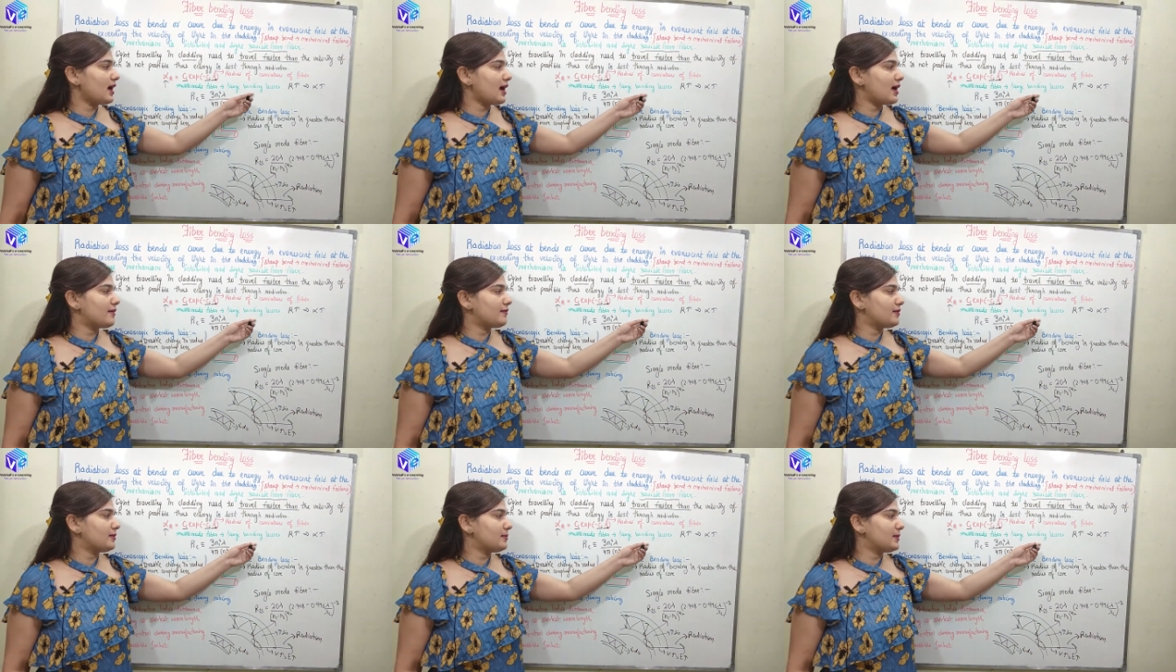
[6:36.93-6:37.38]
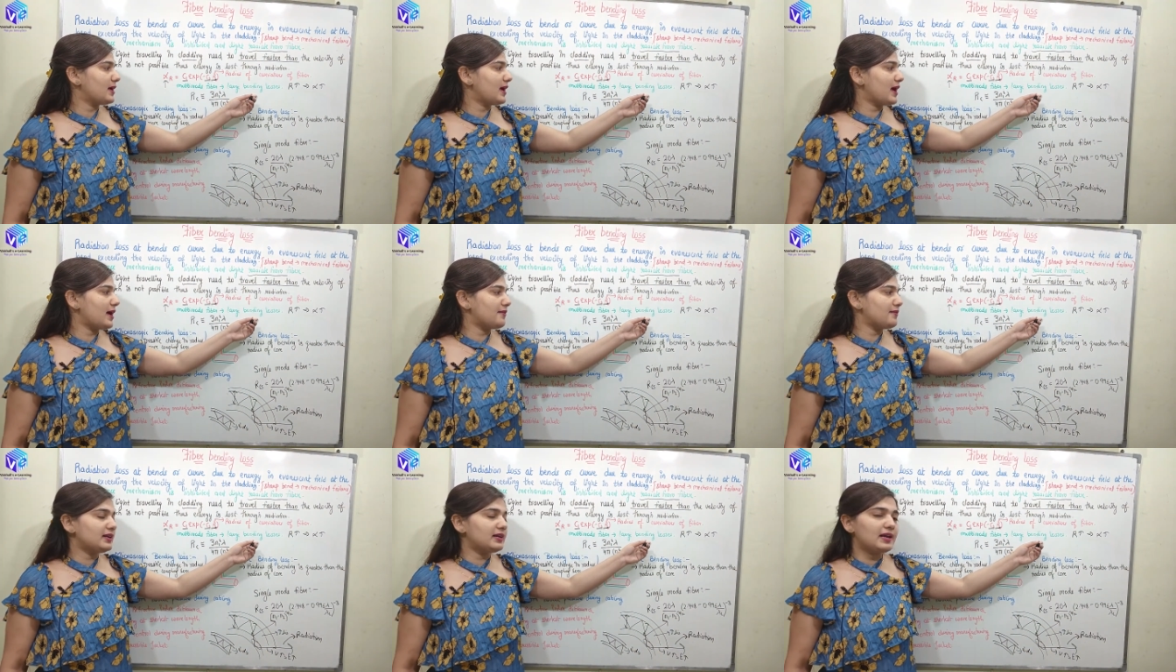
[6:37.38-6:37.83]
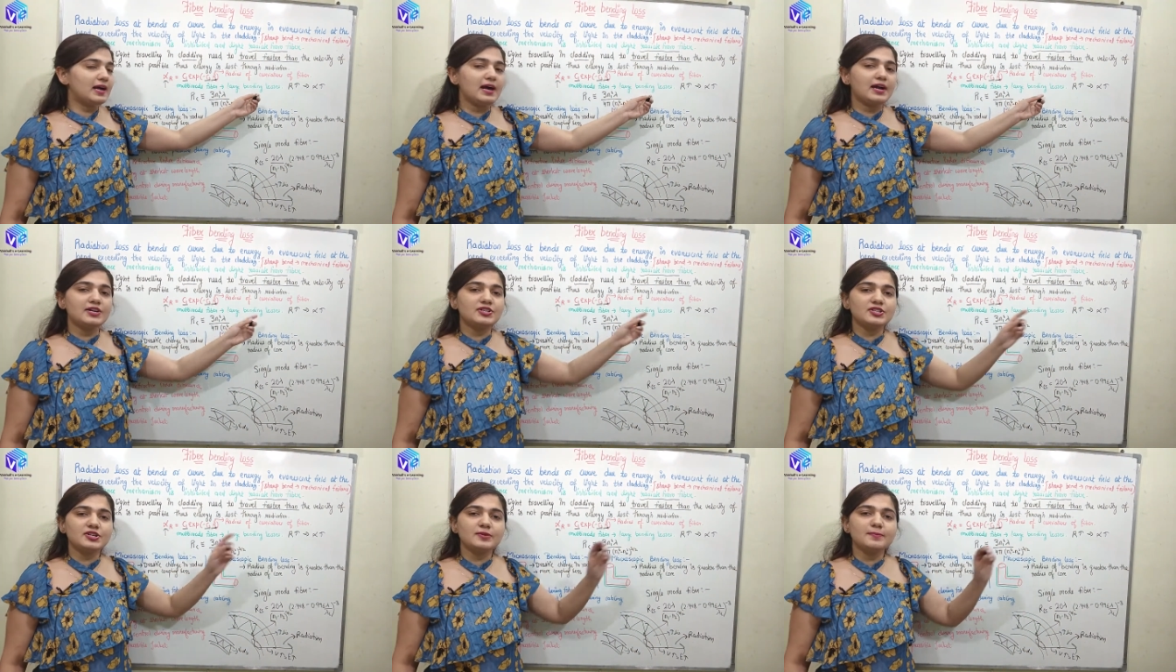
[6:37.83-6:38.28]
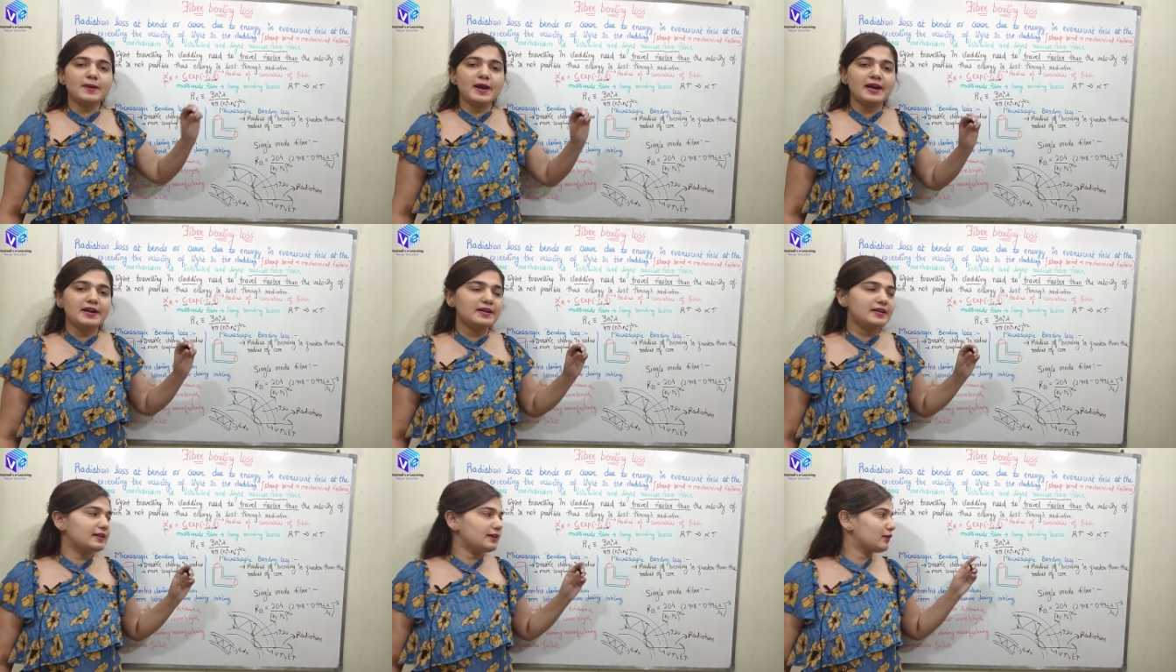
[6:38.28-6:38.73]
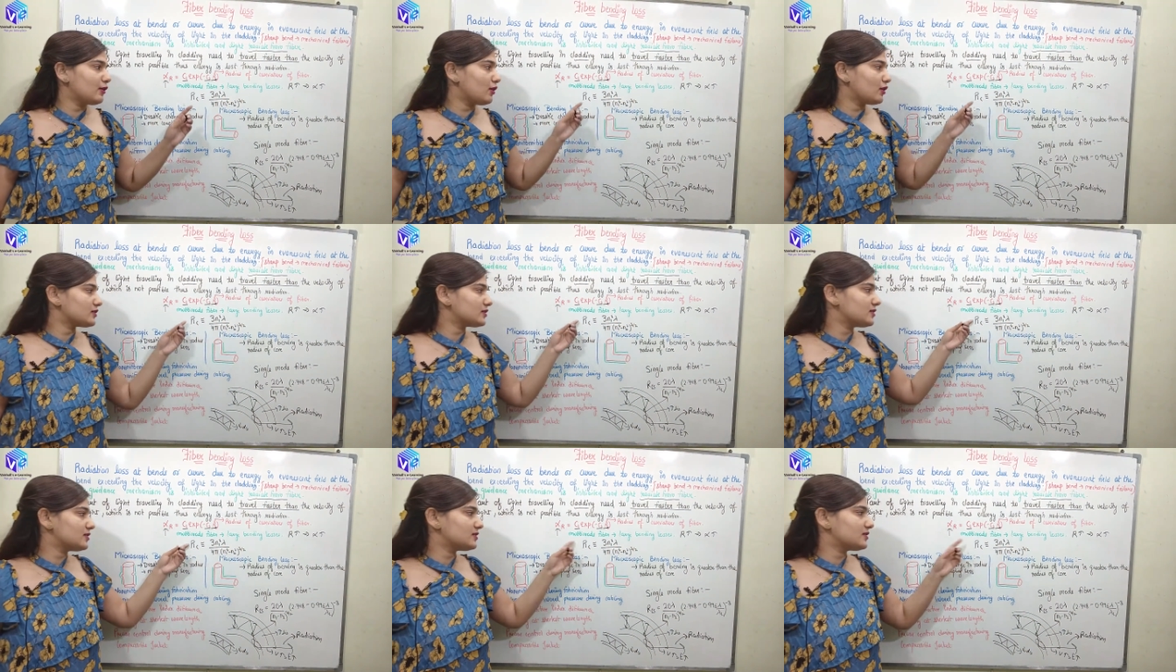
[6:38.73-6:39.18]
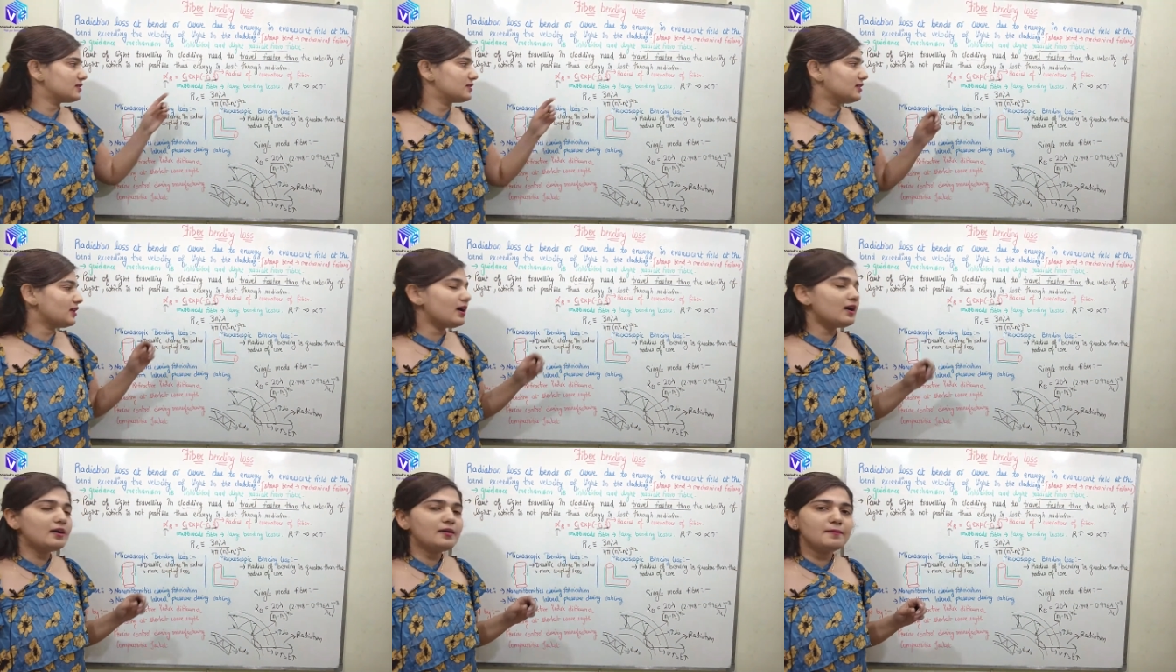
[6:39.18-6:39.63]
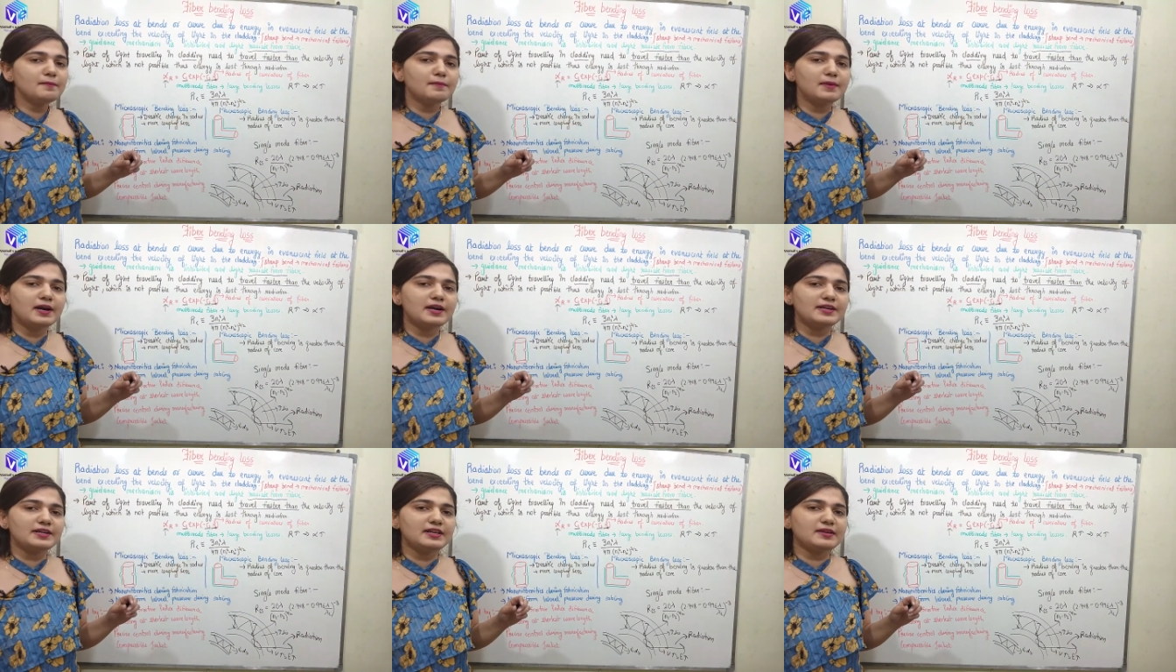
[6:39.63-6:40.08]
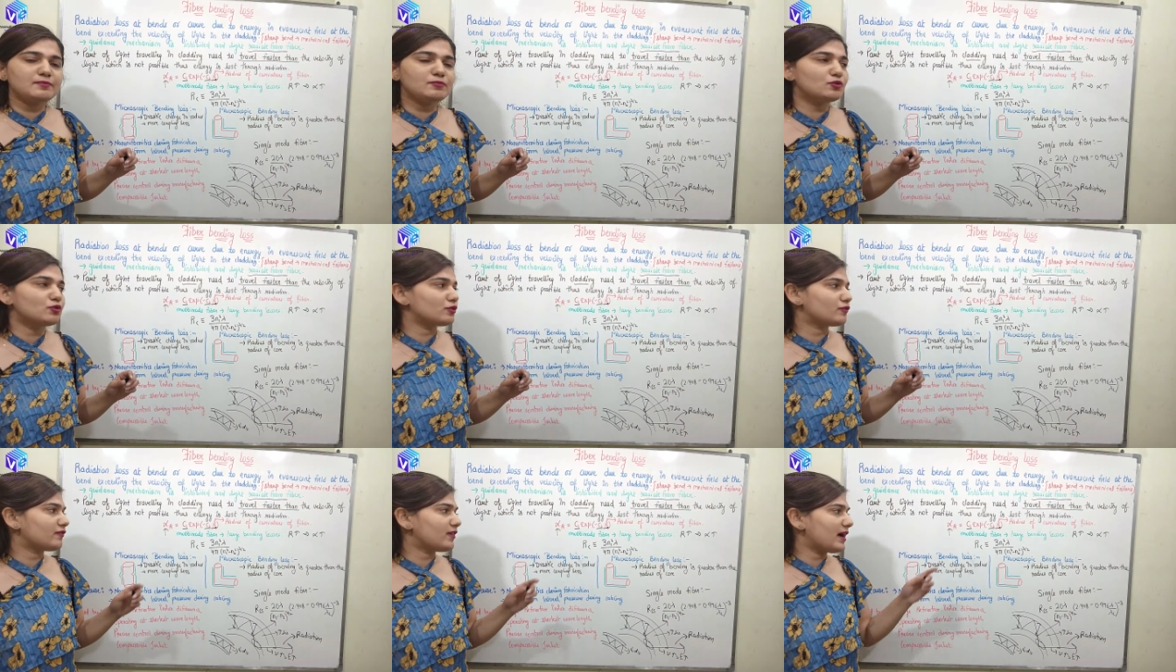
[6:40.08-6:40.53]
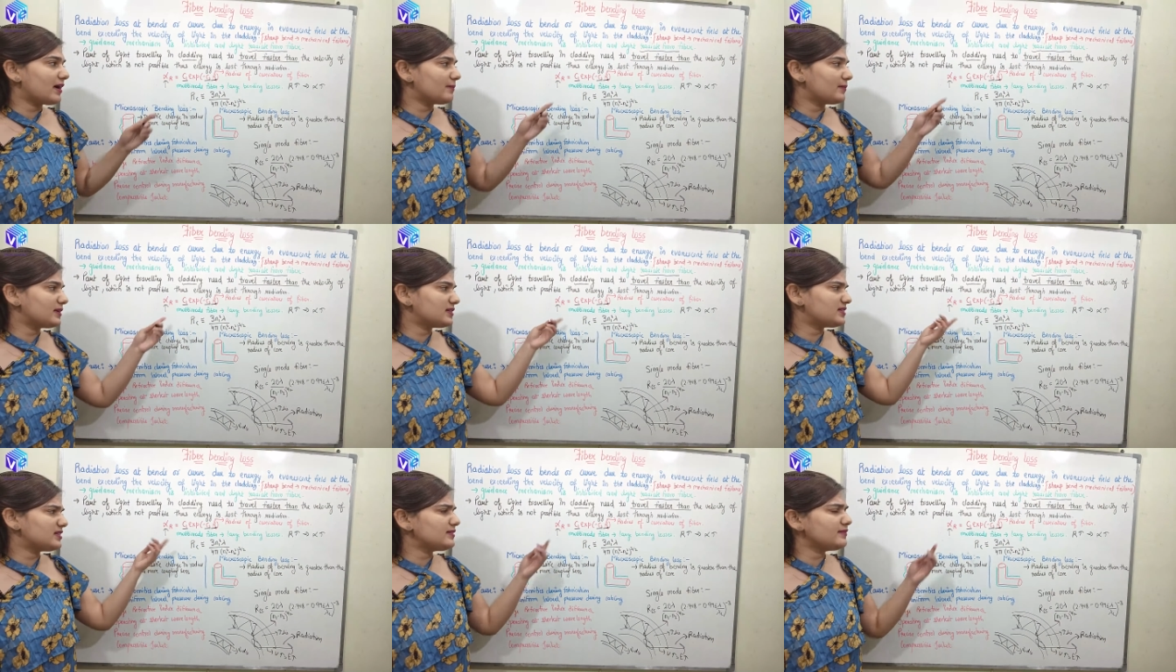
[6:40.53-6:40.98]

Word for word: I will be having larger bending losses in the multi-mode fiber.